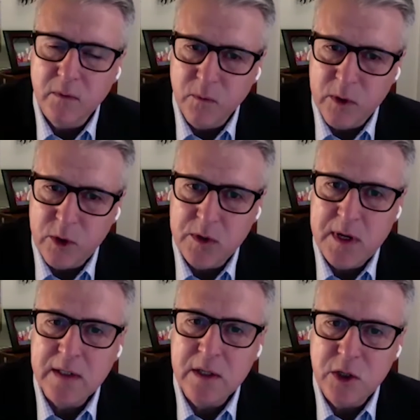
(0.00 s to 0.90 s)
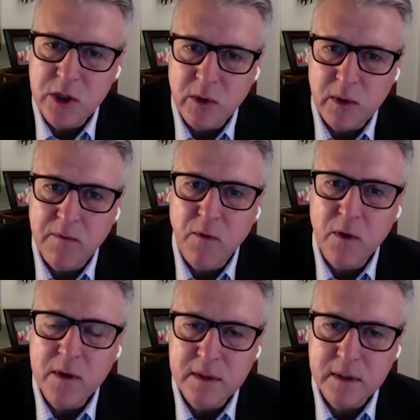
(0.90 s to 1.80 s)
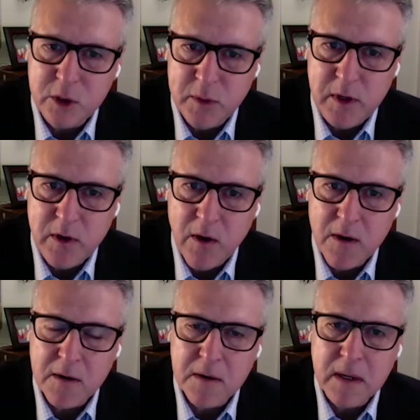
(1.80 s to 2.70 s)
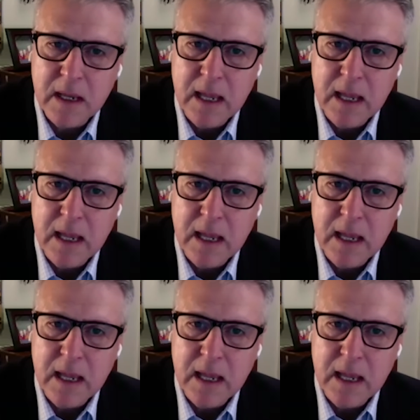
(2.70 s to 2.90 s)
Richard Nixon, Gerald Ford, Jimmy Carter,